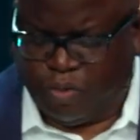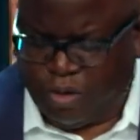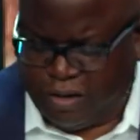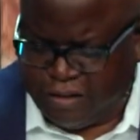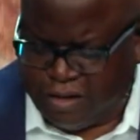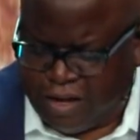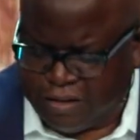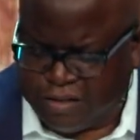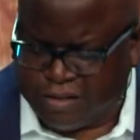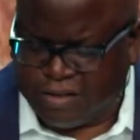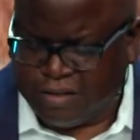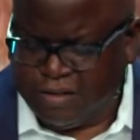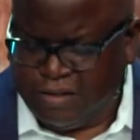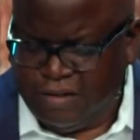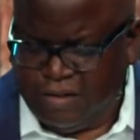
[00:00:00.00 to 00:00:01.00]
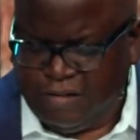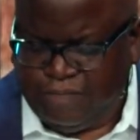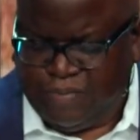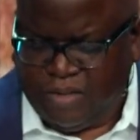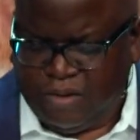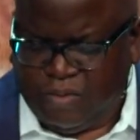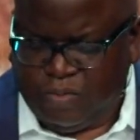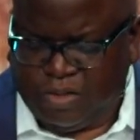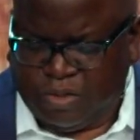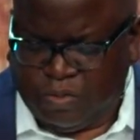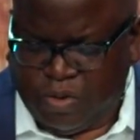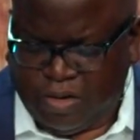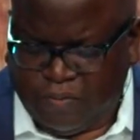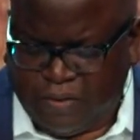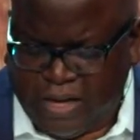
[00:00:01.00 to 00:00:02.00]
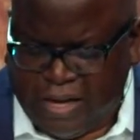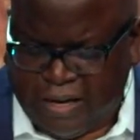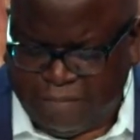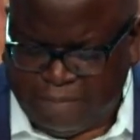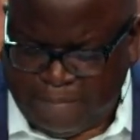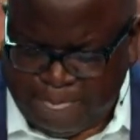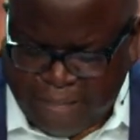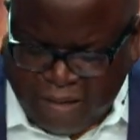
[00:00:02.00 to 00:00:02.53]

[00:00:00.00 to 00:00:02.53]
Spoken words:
worried thoughts with the Word of God.